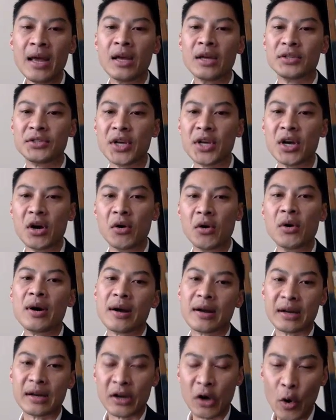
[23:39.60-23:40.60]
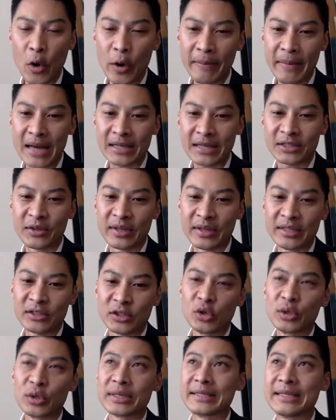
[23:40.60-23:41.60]
So going back to these
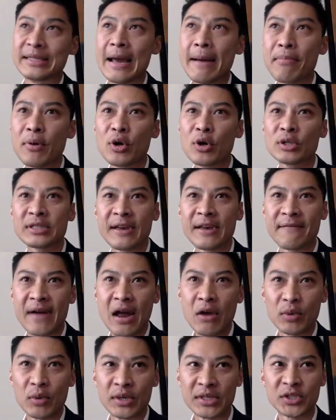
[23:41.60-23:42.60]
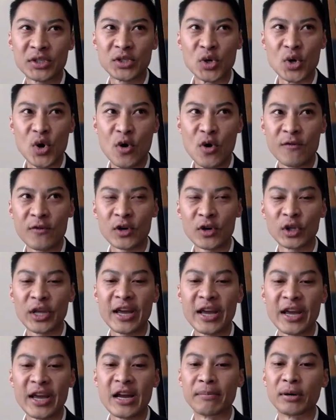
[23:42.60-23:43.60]
2 examples, if I was to
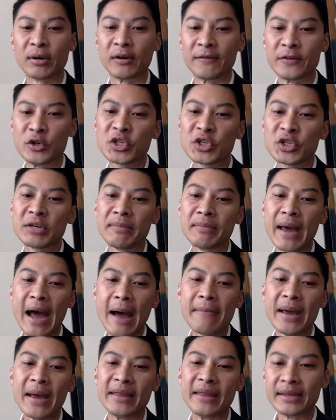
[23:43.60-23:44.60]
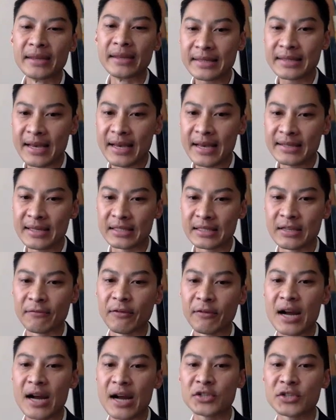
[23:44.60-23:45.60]
overlay a perfusion map, in this case, it's a
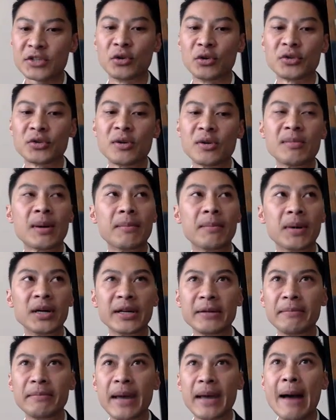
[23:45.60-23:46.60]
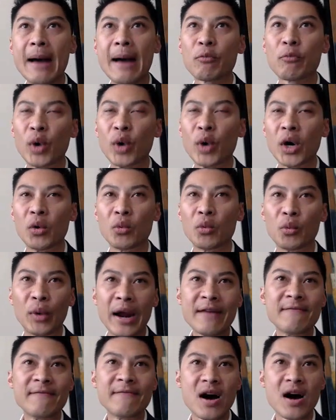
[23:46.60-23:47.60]
fractional tumor burden map where
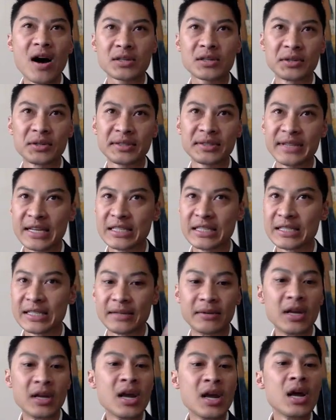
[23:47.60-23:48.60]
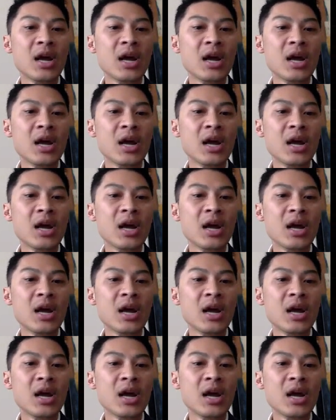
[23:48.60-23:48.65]
red voxels tend to